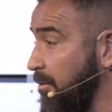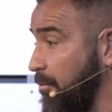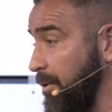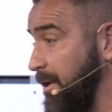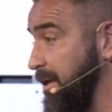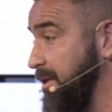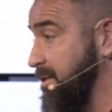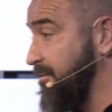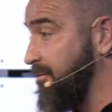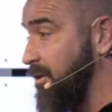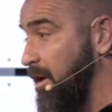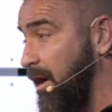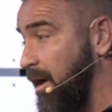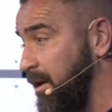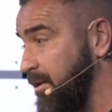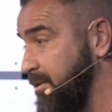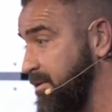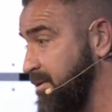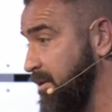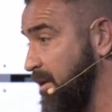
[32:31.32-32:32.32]
the reach of
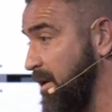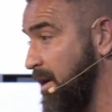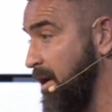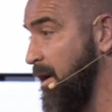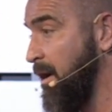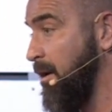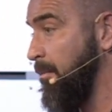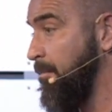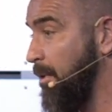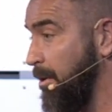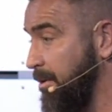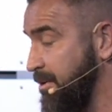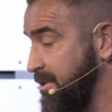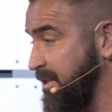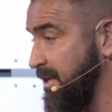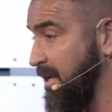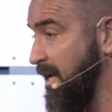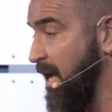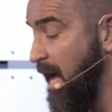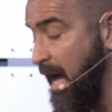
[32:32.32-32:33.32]
God's
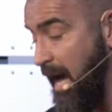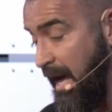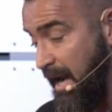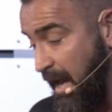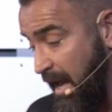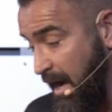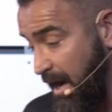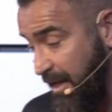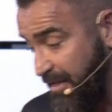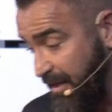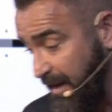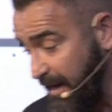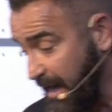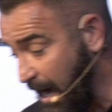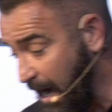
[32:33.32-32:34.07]
mercy. And a thing